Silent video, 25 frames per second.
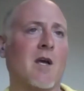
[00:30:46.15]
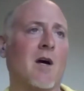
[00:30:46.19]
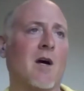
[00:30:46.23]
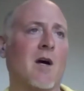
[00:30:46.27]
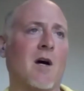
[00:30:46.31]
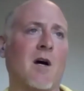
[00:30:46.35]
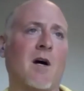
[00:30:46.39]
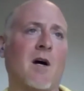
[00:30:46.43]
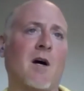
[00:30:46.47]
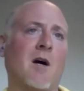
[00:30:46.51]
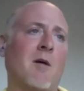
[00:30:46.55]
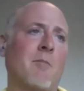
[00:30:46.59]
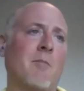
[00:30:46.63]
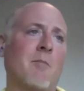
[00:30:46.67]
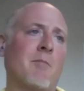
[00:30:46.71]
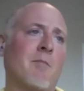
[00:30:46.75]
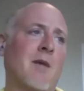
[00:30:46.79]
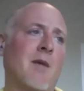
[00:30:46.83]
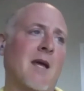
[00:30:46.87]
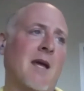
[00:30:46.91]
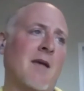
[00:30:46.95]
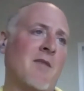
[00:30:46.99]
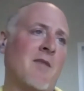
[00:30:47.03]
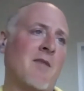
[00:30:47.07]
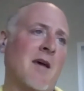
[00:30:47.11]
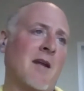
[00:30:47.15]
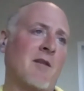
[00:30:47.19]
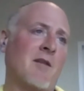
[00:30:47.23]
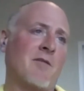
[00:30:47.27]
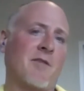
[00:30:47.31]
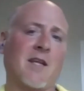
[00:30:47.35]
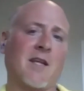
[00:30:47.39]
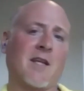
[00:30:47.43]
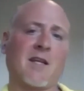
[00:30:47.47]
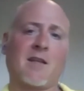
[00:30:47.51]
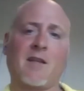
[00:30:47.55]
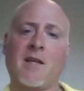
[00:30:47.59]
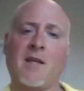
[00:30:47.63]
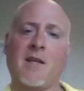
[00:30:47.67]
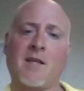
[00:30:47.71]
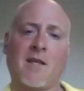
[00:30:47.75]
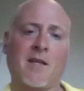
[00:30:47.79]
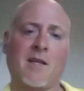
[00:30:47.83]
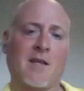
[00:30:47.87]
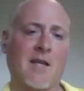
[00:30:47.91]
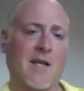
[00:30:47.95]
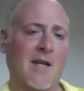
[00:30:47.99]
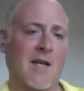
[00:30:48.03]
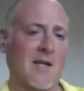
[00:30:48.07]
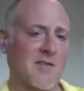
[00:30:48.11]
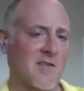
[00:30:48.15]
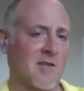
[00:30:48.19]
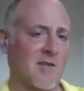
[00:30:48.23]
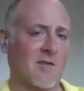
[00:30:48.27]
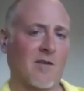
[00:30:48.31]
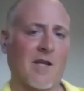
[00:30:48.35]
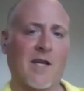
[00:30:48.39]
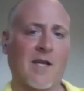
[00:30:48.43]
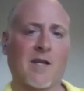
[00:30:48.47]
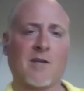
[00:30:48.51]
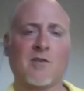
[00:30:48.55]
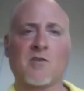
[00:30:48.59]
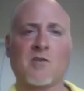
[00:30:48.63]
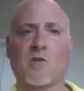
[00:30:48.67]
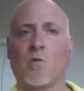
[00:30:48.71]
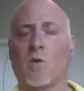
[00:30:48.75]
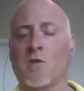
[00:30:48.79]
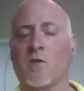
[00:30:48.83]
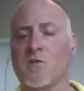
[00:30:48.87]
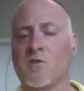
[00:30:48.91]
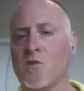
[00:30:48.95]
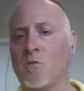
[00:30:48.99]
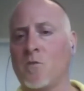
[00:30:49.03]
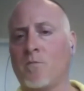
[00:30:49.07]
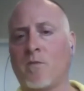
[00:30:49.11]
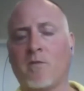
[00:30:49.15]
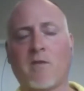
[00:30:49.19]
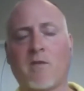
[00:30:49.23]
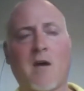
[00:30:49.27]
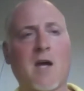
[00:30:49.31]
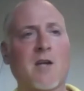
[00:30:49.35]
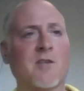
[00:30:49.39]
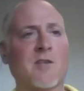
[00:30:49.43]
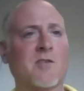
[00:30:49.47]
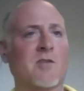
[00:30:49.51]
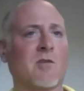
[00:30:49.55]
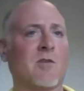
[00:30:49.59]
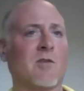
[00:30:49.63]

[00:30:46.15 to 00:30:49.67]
And then if it can get escalated to our supervisor,